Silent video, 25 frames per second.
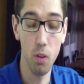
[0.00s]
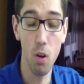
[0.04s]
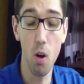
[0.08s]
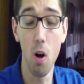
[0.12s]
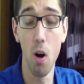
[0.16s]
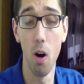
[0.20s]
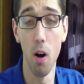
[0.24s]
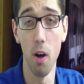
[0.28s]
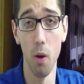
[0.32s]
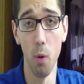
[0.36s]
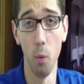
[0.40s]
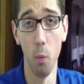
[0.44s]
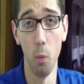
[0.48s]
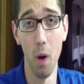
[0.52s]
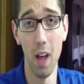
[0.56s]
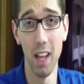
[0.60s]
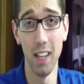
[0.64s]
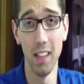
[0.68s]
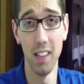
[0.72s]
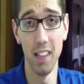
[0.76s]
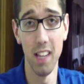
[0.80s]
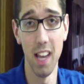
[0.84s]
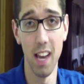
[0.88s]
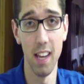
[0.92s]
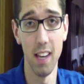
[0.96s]
on
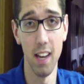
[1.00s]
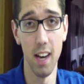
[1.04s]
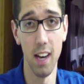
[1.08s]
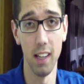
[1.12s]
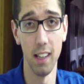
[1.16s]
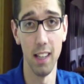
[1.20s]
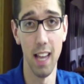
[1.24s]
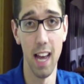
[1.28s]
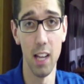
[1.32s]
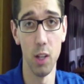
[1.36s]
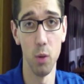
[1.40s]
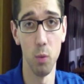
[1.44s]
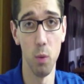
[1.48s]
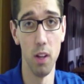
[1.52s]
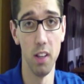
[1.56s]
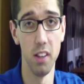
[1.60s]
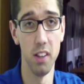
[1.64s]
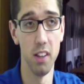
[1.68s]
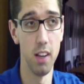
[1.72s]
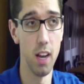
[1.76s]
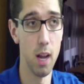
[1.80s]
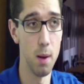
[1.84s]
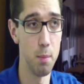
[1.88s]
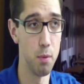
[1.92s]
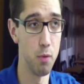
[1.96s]
Wednesday night, last
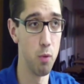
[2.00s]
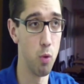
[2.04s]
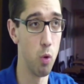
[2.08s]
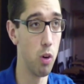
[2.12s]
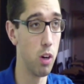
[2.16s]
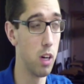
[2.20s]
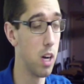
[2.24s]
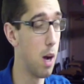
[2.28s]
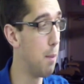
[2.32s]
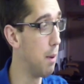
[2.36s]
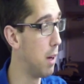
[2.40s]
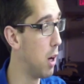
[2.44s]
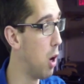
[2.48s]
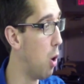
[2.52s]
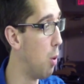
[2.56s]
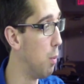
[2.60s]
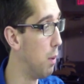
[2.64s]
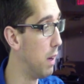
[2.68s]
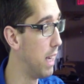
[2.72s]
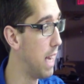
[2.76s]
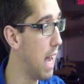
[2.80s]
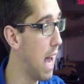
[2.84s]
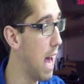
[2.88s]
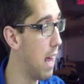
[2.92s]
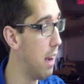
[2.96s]
Wednesday night, before coming home
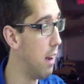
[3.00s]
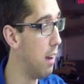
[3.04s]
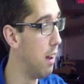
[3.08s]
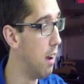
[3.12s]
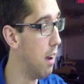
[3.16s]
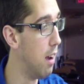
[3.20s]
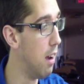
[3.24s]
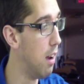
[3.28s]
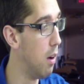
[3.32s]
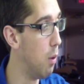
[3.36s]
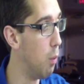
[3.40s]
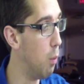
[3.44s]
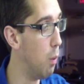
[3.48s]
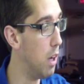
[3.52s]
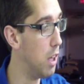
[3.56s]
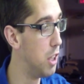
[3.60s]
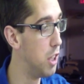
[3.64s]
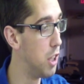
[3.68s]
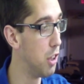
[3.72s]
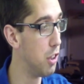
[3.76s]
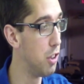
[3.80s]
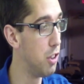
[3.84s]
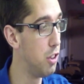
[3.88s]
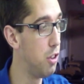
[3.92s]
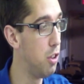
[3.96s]
again with
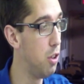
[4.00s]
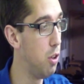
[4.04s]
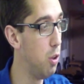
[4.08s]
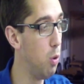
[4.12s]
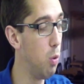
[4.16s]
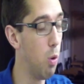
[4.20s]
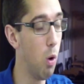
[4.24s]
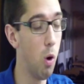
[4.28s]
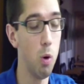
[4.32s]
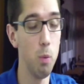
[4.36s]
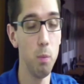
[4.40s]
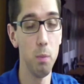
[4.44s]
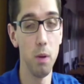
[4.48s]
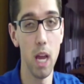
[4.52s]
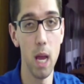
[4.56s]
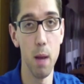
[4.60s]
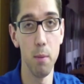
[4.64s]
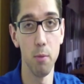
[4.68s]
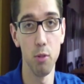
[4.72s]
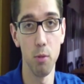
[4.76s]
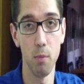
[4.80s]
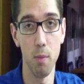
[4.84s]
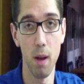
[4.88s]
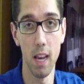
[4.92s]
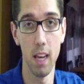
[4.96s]
just 2 home
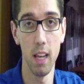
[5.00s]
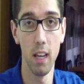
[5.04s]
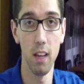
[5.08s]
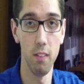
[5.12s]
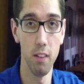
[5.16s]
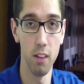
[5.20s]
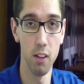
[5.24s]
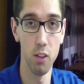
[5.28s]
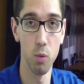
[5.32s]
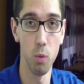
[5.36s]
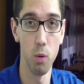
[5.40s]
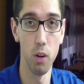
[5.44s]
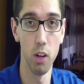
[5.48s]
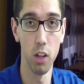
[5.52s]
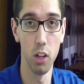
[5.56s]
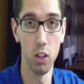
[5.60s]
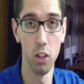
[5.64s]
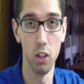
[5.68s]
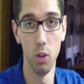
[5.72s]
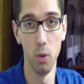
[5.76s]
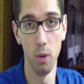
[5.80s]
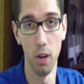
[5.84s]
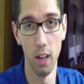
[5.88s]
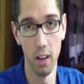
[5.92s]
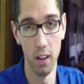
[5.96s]
games remaining, this one
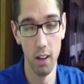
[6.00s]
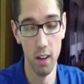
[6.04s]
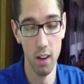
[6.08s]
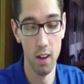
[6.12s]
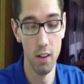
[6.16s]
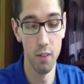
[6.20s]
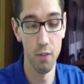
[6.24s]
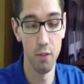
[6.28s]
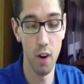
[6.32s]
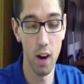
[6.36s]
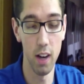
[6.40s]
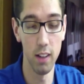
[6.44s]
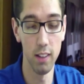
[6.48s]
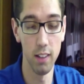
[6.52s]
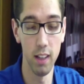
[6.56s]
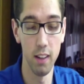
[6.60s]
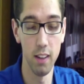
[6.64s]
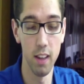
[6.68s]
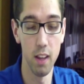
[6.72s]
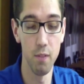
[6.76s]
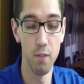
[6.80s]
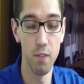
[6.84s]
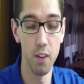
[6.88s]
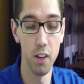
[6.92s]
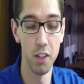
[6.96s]
included. Finally,
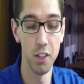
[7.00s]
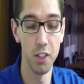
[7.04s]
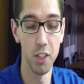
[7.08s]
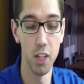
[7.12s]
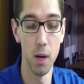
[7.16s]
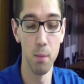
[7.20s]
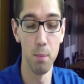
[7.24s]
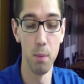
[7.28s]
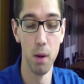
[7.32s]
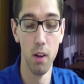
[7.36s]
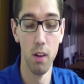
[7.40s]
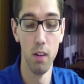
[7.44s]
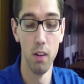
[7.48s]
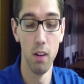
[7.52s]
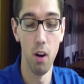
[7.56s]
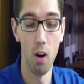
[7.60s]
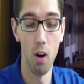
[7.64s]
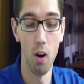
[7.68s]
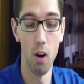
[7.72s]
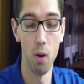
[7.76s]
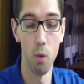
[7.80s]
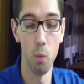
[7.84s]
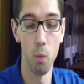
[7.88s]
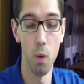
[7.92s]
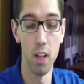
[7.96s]
they finish up
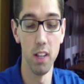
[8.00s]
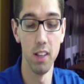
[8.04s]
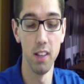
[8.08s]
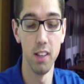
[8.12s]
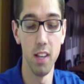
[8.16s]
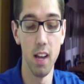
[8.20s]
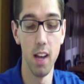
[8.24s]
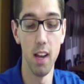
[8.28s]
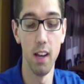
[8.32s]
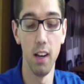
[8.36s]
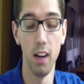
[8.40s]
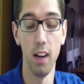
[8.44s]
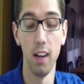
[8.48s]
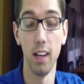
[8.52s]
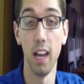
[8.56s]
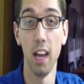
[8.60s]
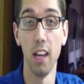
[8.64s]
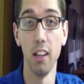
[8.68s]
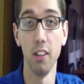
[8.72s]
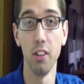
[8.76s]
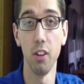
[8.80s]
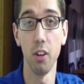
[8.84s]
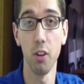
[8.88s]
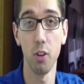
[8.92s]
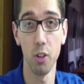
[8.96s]
on Wednesday
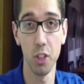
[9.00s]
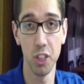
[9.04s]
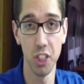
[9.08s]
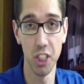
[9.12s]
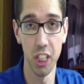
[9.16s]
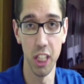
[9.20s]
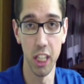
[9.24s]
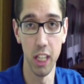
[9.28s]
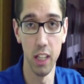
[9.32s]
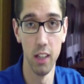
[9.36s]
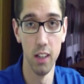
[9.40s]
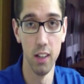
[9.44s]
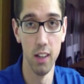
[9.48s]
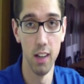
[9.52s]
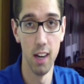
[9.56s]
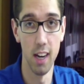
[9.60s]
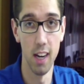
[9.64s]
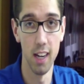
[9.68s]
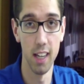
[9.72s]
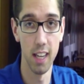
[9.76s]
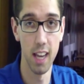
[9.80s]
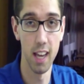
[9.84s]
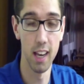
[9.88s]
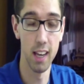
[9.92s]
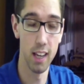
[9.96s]
against Hershey.
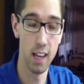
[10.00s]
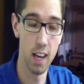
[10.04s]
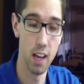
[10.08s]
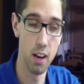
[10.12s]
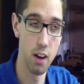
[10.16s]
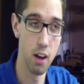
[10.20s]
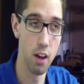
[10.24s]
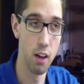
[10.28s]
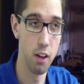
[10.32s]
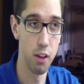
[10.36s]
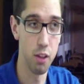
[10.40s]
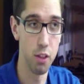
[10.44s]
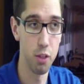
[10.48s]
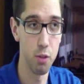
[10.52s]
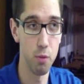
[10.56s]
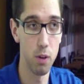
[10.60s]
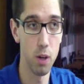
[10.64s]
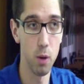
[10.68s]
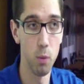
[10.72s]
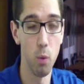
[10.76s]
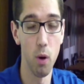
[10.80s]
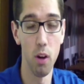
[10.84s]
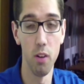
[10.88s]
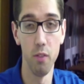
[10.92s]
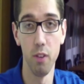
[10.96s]
Again, a
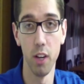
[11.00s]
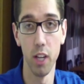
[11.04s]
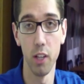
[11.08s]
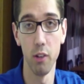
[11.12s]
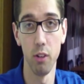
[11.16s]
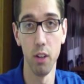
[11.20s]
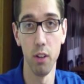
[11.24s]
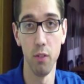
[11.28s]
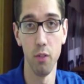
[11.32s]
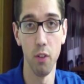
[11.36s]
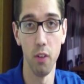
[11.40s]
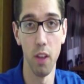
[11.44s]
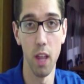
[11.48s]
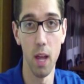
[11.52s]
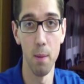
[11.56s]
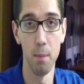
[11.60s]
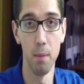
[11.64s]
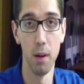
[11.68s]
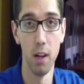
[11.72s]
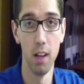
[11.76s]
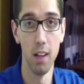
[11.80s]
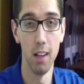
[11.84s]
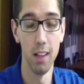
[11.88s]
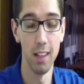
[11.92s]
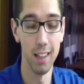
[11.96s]
3-1 victory for
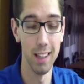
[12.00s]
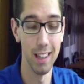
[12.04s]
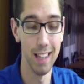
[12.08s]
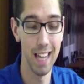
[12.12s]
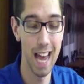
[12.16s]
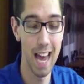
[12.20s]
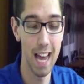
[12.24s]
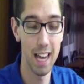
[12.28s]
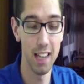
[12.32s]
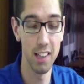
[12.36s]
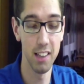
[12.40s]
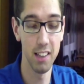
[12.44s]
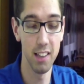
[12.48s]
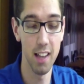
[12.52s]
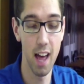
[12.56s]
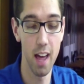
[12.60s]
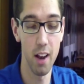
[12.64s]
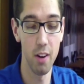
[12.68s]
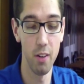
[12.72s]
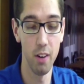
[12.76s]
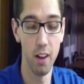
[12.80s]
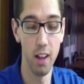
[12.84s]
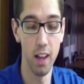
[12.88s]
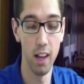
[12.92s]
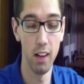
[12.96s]
them last
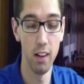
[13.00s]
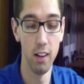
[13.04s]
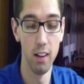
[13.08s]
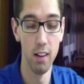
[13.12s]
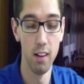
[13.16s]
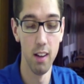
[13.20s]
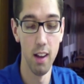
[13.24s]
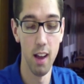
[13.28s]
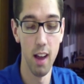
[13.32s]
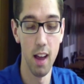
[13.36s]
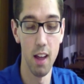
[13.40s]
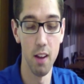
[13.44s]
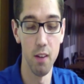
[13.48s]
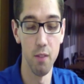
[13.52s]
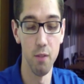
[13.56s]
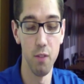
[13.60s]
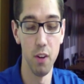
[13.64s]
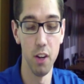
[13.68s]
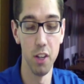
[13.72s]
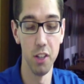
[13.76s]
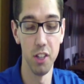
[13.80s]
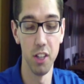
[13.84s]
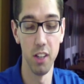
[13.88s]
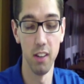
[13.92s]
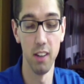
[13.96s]
Saturday, and
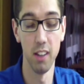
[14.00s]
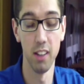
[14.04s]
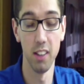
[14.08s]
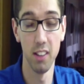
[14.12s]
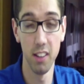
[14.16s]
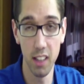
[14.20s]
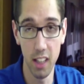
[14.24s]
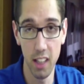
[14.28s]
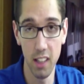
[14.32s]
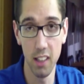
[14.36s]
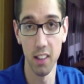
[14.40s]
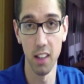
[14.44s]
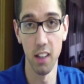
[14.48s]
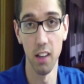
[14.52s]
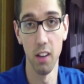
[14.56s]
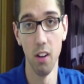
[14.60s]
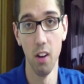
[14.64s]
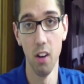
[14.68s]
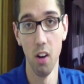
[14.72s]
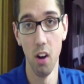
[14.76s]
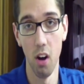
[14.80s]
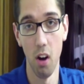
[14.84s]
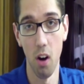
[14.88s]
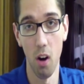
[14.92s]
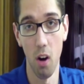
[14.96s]
finishing the season
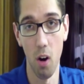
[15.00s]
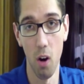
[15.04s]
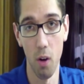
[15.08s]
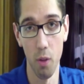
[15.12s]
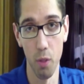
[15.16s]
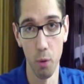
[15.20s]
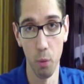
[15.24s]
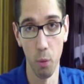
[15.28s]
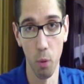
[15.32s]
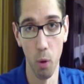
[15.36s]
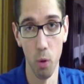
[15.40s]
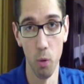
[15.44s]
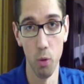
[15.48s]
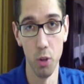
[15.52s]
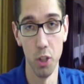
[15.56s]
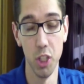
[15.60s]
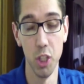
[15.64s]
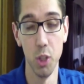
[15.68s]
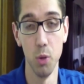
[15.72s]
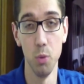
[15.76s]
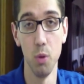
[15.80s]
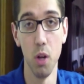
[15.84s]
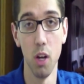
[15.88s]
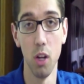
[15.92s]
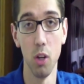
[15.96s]
on the road
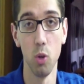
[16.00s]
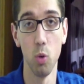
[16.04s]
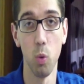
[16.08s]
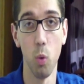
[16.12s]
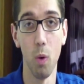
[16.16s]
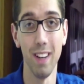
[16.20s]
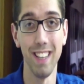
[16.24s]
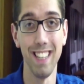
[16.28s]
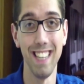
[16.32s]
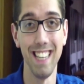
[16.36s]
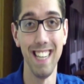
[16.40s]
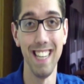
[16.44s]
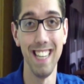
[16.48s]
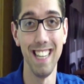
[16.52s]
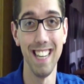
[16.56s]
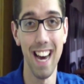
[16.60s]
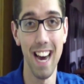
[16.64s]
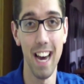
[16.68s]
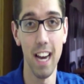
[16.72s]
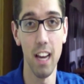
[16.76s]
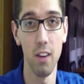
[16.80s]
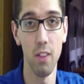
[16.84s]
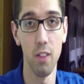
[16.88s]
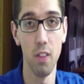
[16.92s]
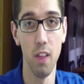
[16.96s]
June
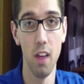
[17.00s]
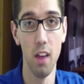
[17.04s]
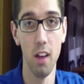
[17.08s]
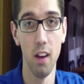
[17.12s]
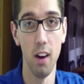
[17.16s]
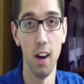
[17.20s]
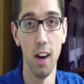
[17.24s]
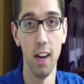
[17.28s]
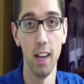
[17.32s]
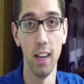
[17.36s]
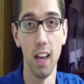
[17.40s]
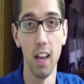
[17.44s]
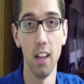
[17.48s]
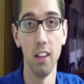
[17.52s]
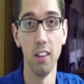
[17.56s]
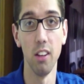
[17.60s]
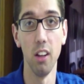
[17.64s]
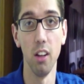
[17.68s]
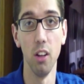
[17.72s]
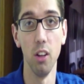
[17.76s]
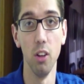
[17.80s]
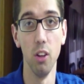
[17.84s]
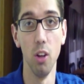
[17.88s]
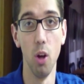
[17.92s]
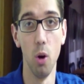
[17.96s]
29th
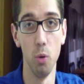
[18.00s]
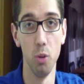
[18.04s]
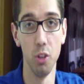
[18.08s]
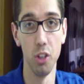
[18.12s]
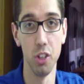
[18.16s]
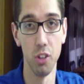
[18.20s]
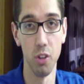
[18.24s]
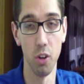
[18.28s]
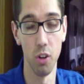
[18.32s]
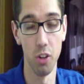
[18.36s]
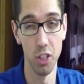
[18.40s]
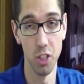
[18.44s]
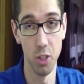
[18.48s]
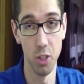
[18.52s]
against Lone Star.